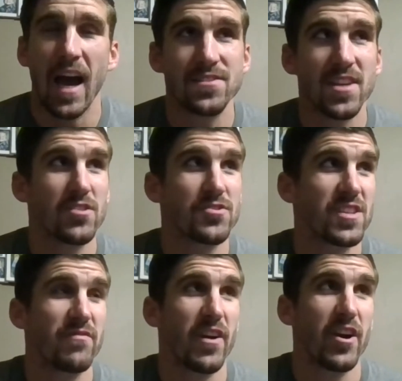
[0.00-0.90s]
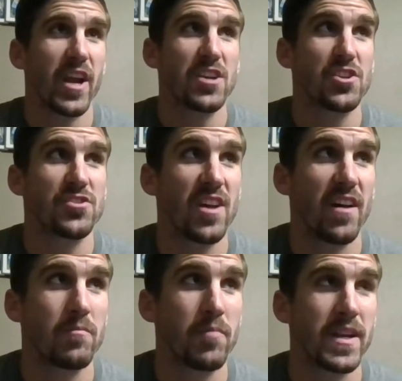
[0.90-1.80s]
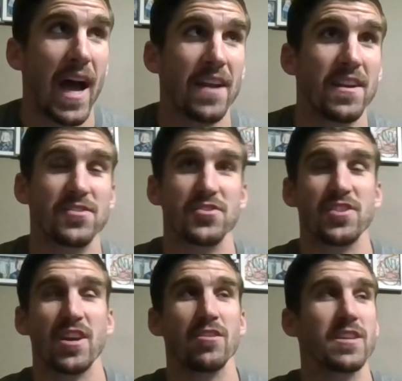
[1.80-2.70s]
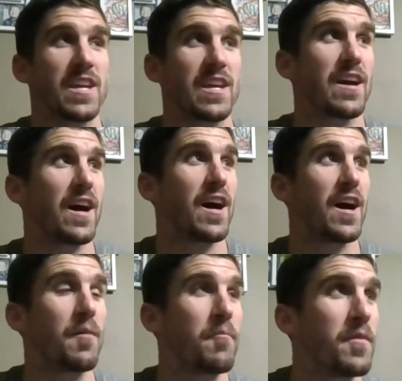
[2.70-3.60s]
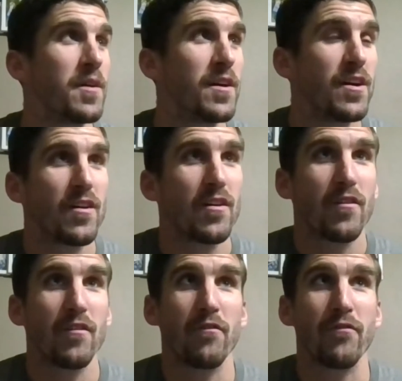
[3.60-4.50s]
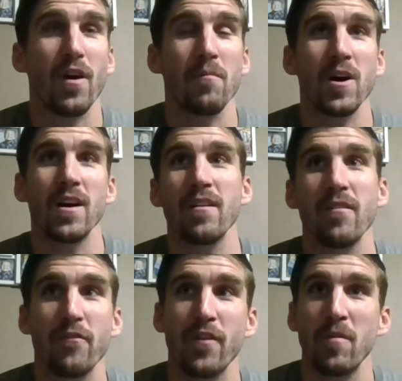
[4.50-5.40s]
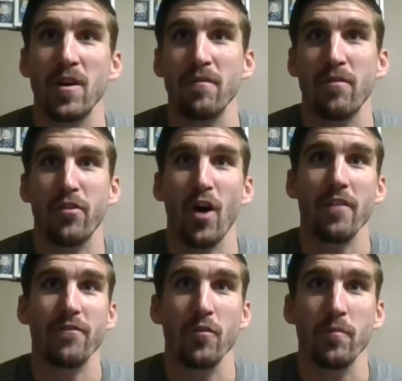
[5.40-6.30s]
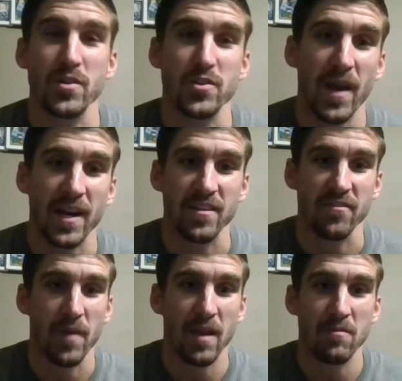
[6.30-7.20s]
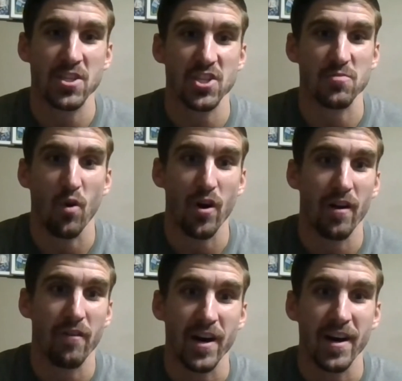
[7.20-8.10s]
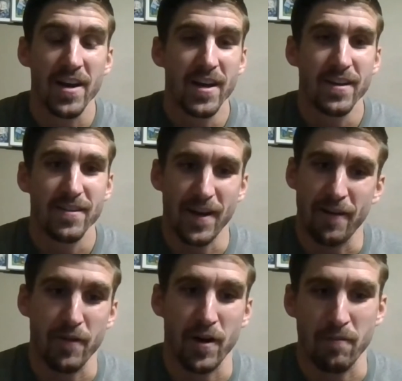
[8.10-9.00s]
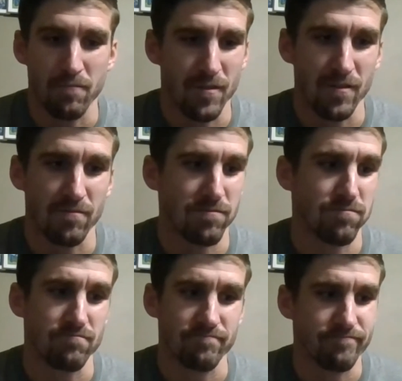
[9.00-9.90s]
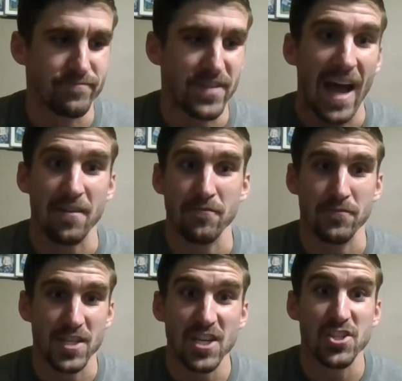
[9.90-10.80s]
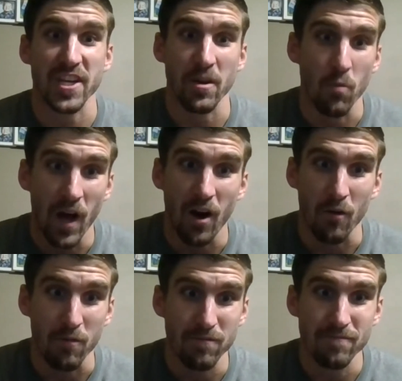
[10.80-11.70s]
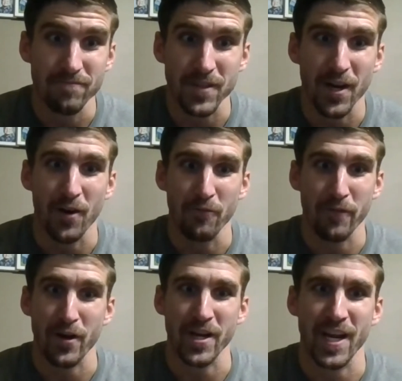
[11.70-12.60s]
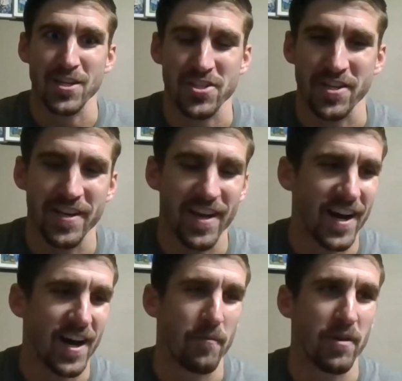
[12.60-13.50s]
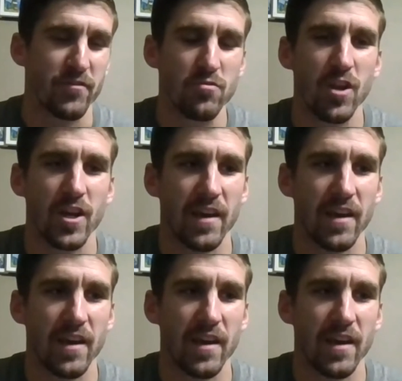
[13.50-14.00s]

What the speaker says: you see variations of it, but not necessarily from a thoughtful perspective. Maybe just more of a not teaching it well, variation. If you look at